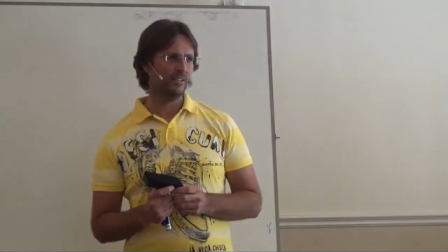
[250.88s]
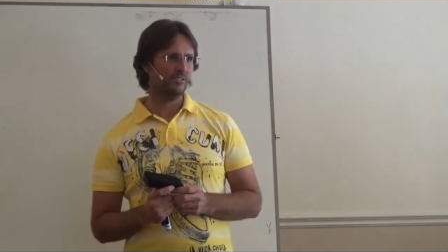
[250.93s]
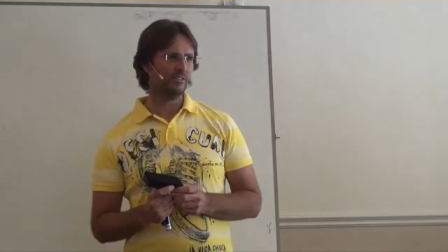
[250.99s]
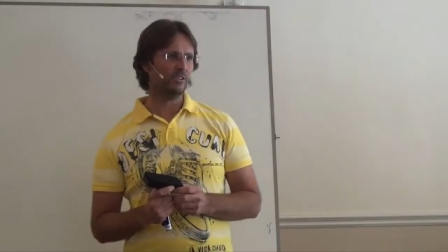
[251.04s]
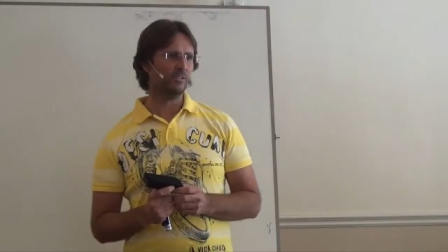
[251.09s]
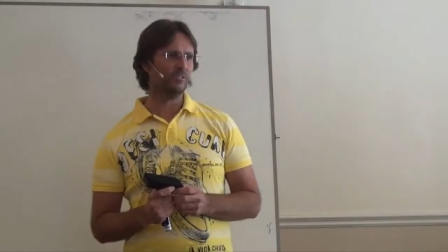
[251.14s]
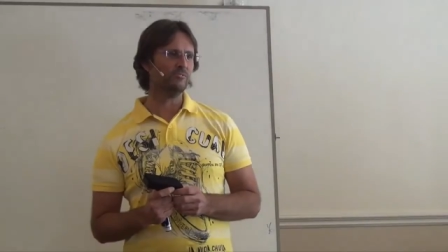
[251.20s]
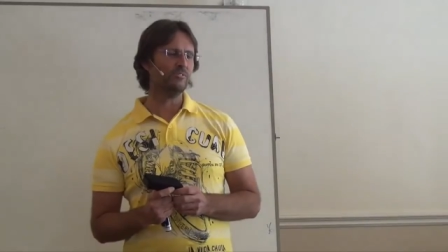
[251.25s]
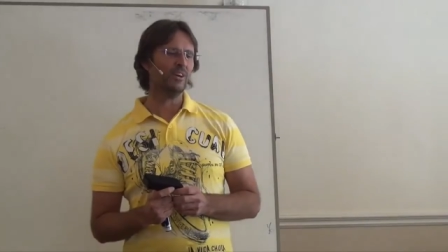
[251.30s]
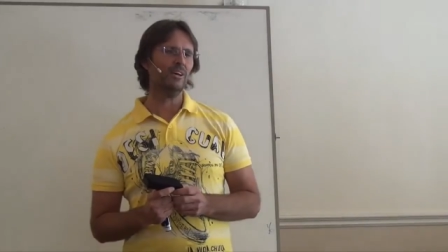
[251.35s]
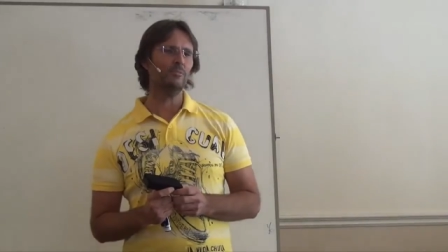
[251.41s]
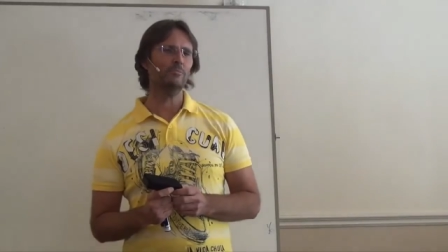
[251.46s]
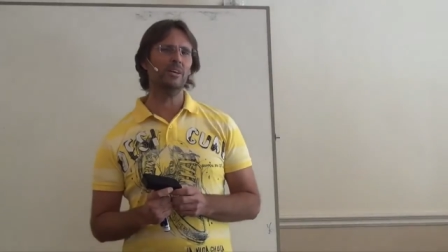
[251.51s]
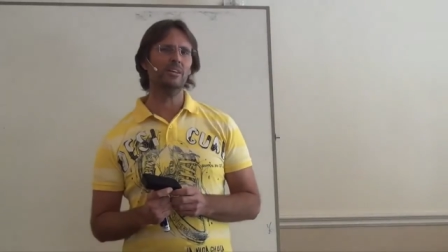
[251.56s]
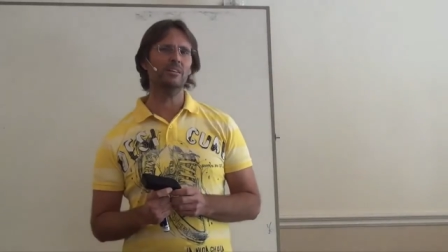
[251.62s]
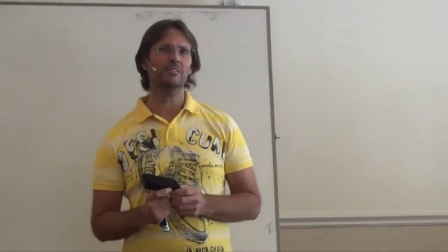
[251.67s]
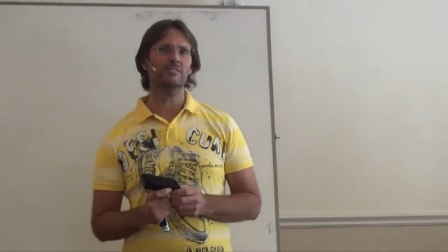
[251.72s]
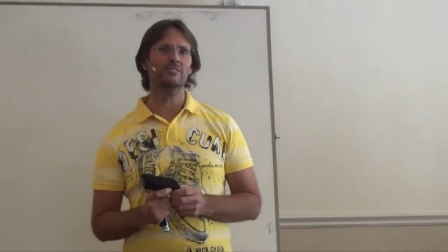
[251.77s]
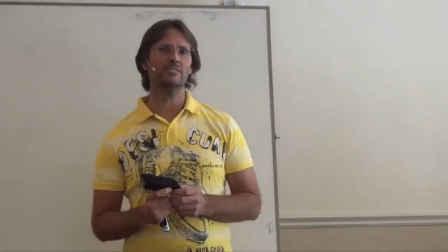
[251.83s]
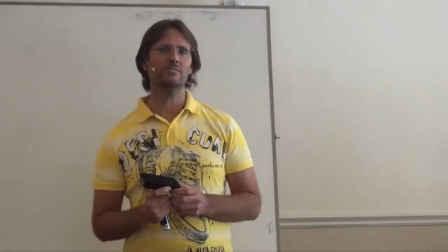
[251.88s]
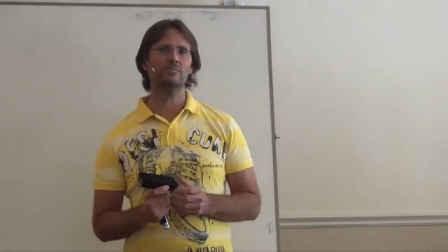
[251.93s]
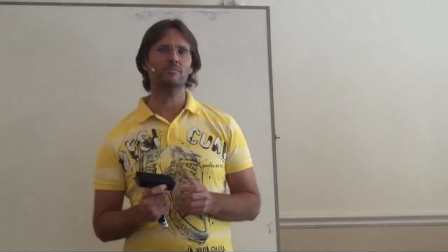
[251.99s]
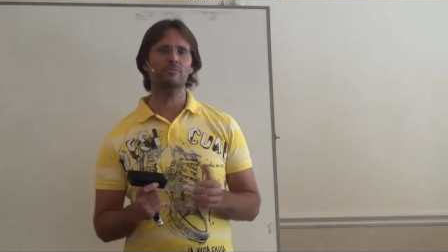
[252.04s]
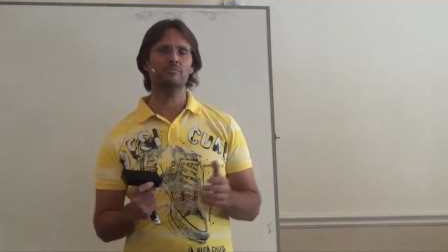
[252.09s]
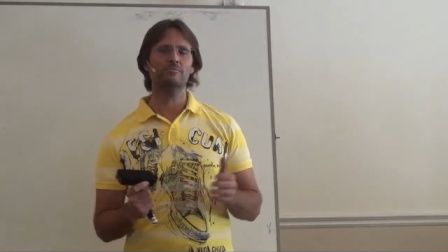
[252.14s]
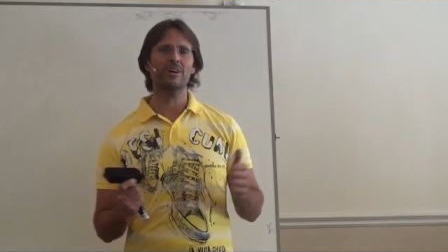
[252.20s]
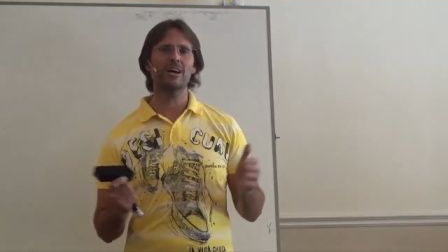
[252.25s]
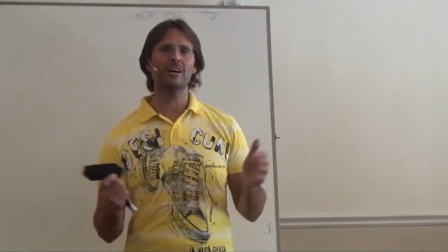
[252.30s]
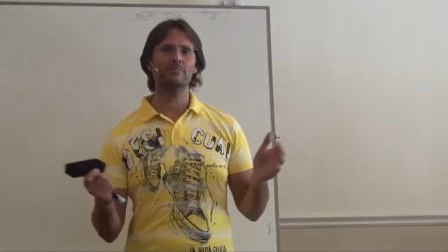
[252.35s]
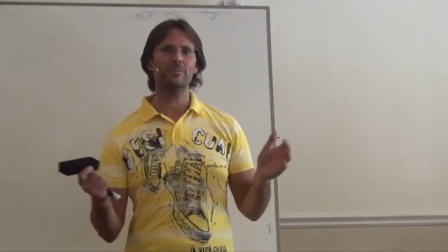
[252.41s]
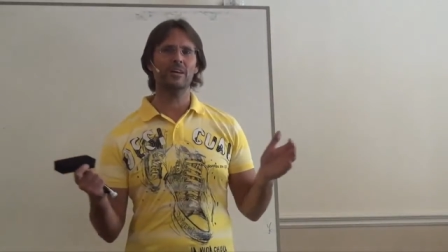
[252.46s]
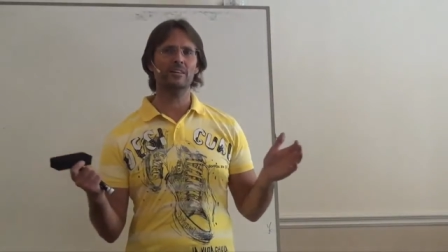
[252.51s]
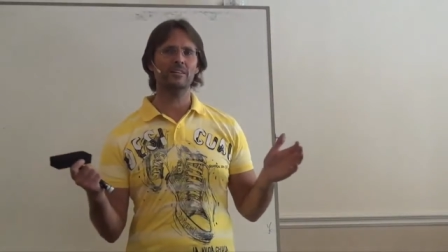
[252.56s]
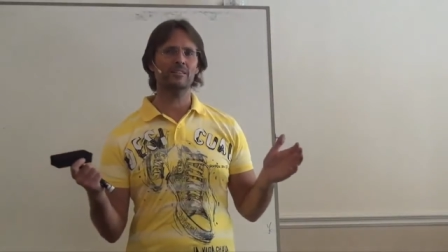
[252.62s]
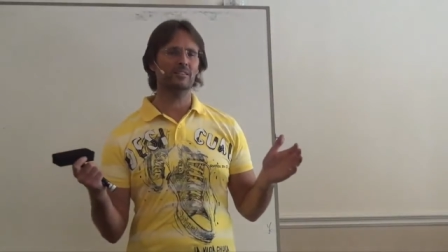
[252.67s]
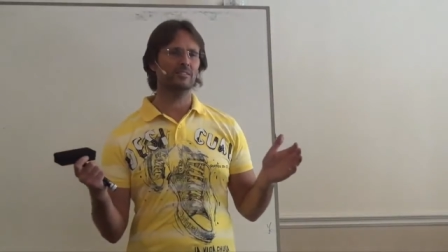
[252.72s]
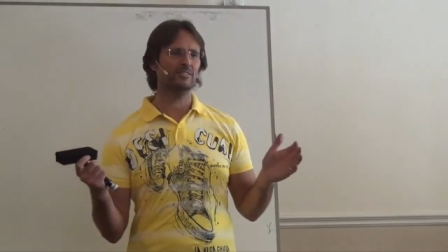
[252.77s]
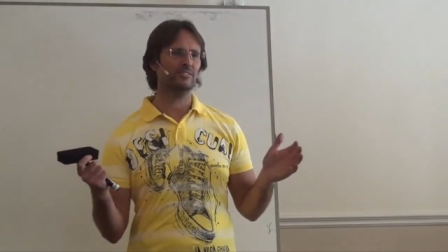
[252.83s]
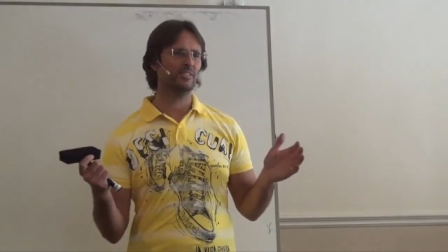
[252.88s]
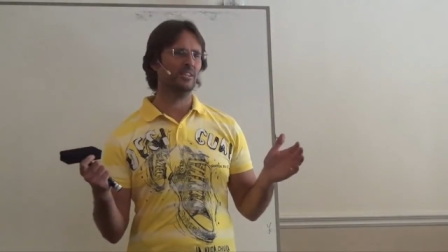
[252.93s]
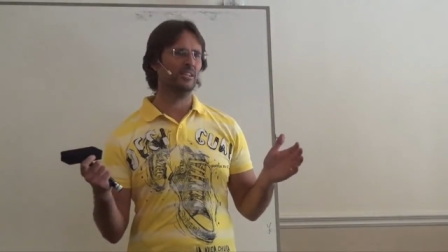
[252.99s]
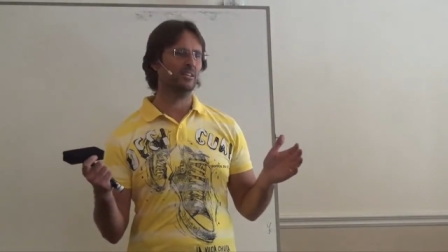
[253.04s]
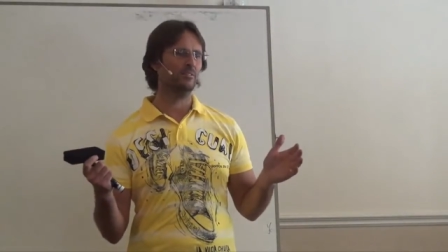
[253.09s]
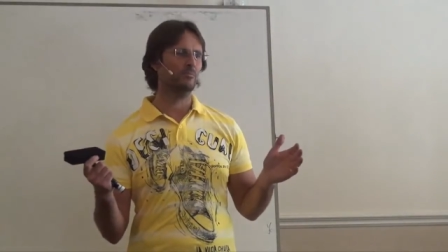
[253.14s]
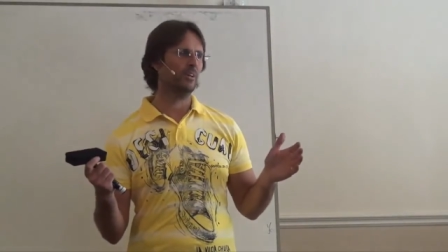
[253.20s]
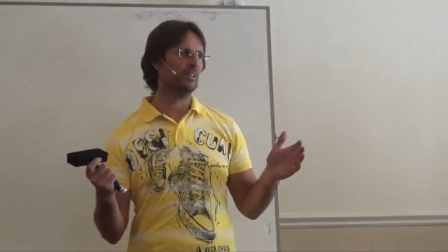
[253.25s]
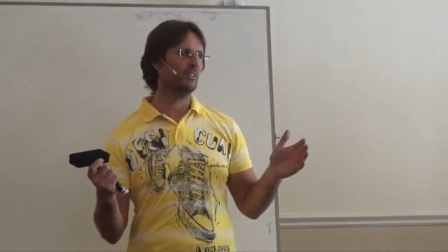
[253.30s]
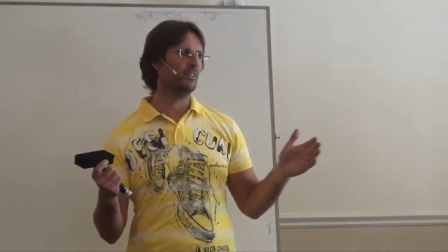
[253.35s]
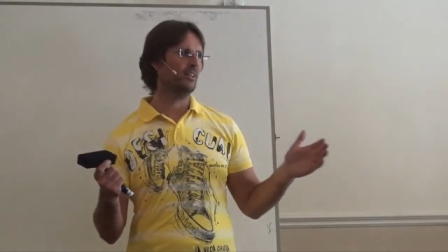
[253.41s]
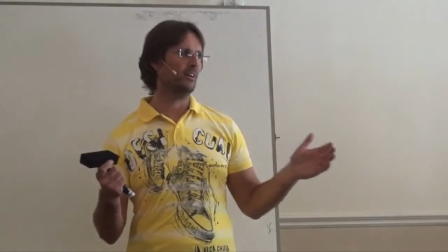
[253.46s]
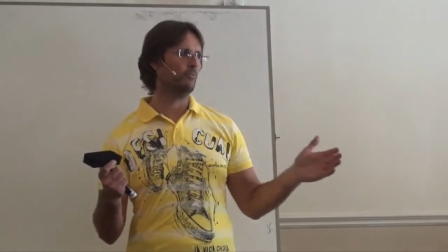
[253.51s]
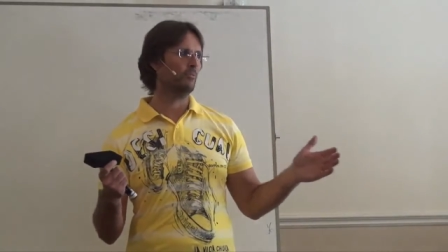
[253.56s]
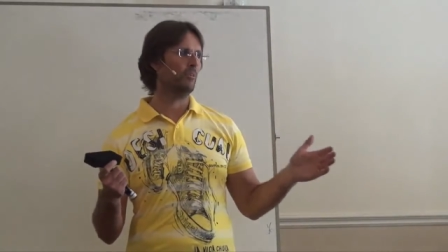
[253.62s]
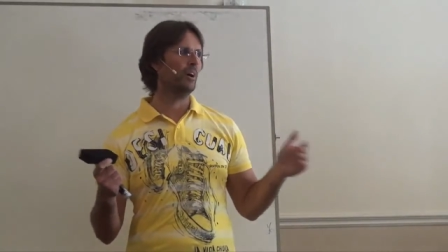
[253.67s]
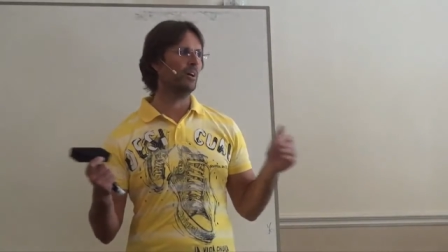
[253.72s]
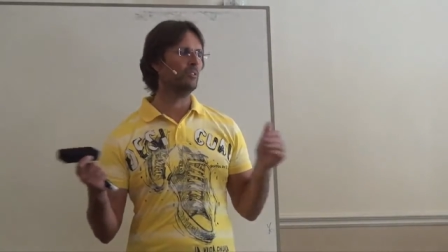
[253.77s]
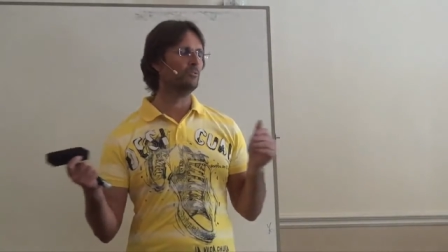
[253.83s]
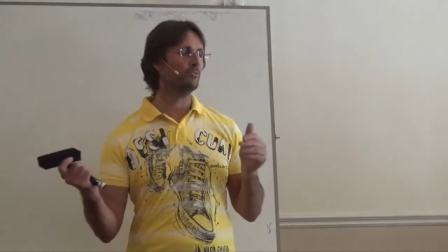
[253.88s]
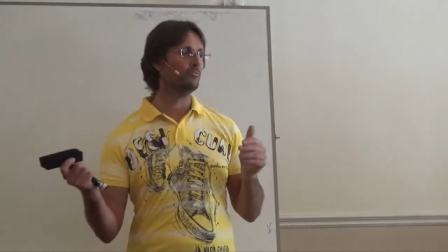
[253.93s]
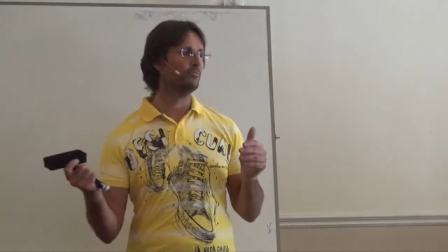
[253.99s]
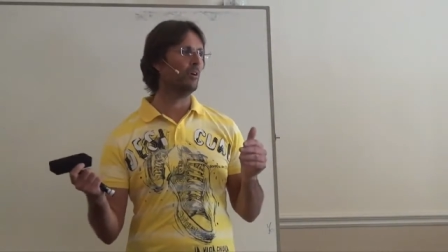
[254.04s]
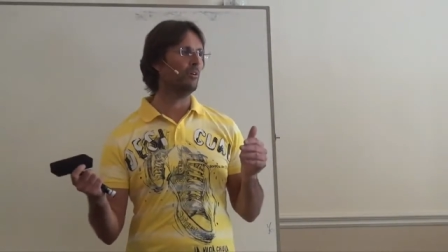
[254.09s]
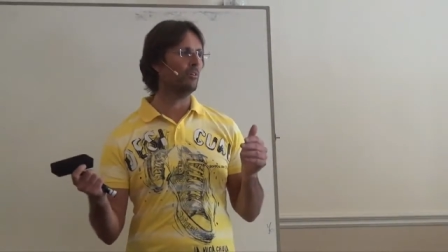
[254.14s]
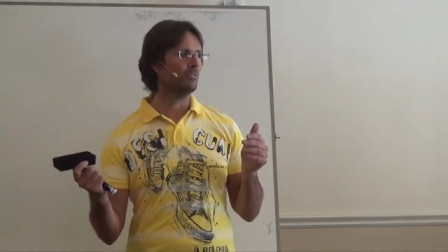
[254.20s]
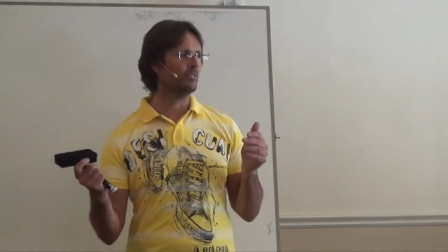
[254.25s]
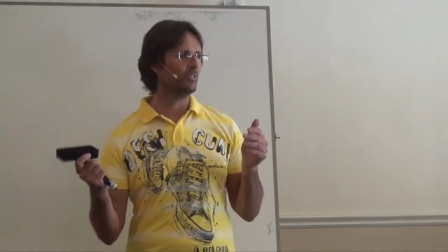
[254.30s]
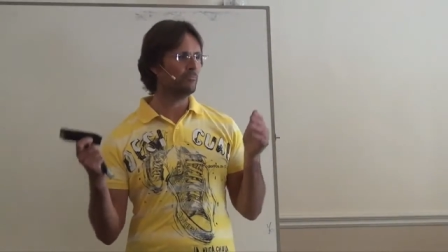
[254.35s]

So it's far better, to, far better than seeing whether they're right or wrong.